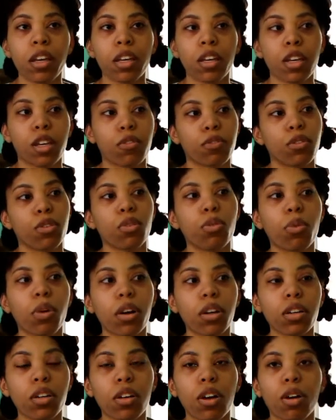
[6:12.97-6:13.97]
if you
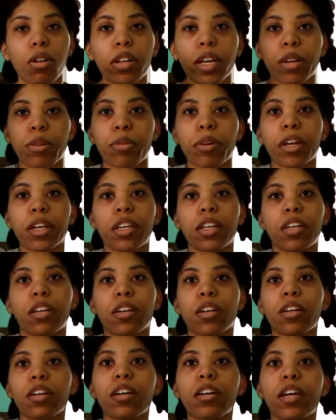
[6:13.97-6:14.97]
want to go like right
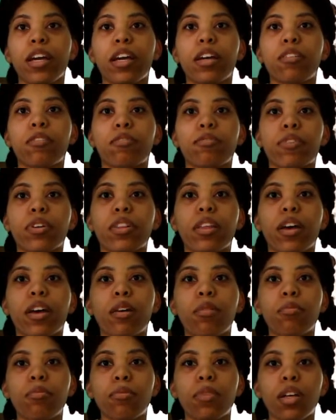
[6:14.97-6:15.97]
here, and for
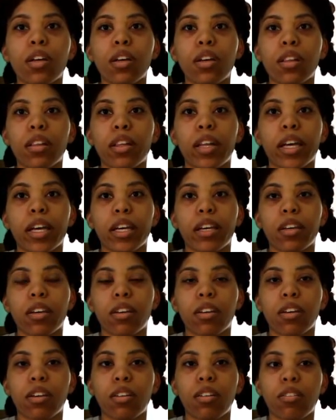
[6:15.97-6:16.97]
them like
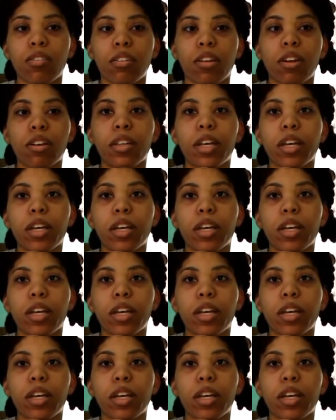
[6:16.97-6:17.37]
their